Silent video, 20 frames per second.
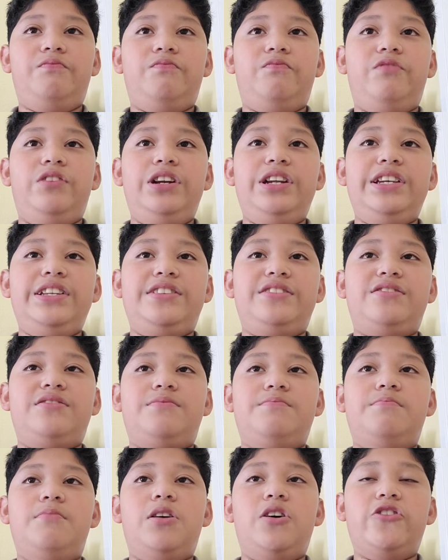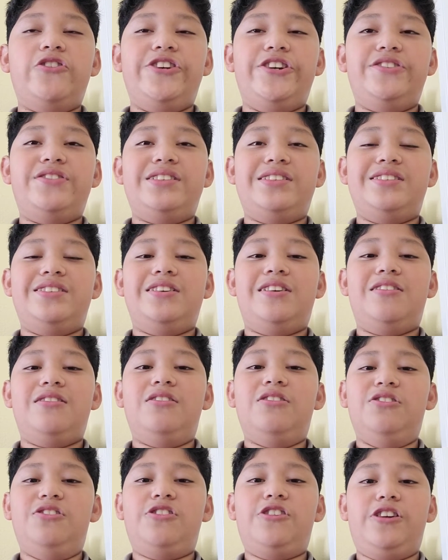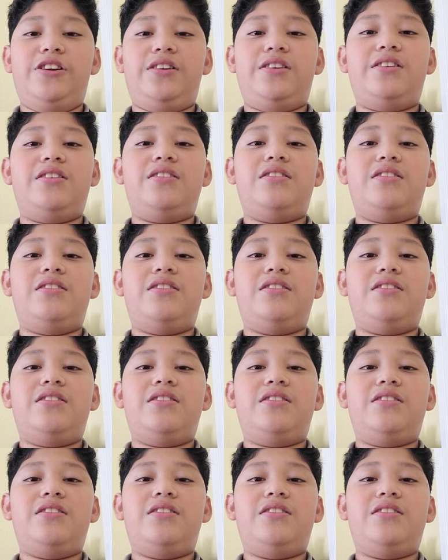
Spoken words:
Woody Mario Does Not Learn.